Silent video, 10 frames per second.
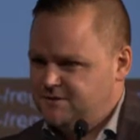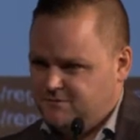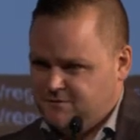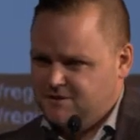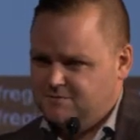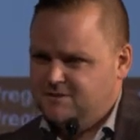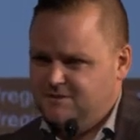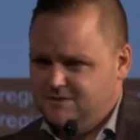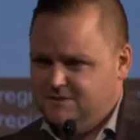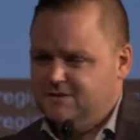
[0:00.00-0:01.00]
for
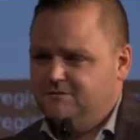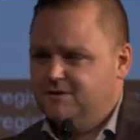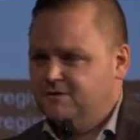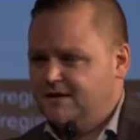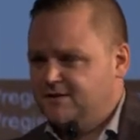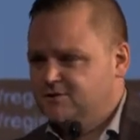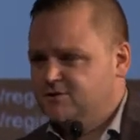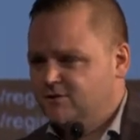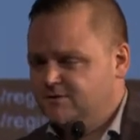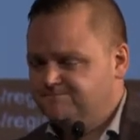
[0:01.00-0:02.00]
substances of very high
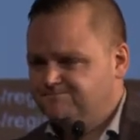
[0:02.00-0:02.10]
concern.